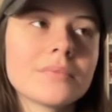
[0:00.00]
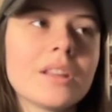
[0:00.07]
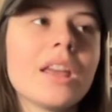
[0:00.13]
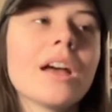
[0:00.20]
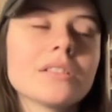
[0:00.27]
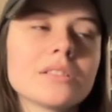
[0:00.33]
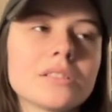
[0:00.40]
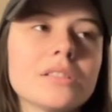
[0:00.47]

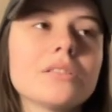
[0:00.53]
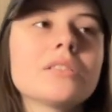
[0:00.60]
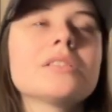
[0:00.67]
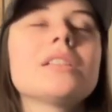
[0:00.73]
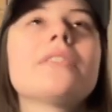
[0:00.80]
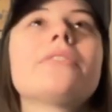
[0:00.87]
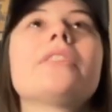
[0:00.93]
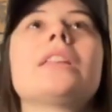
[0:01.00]
Yeah, Silk is
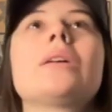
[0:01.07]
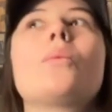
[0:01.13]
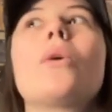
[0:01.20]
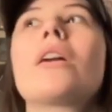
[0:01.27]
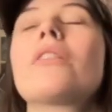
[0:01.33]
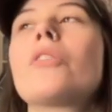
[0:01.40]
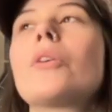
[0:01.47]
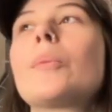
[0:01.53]
definitely
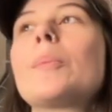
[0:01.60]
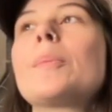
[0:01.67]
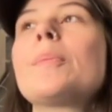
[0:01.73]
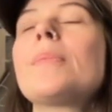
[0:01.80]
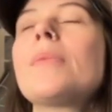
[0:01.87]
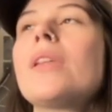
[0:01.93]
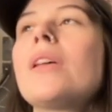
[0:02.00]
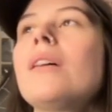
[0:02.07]
one of them.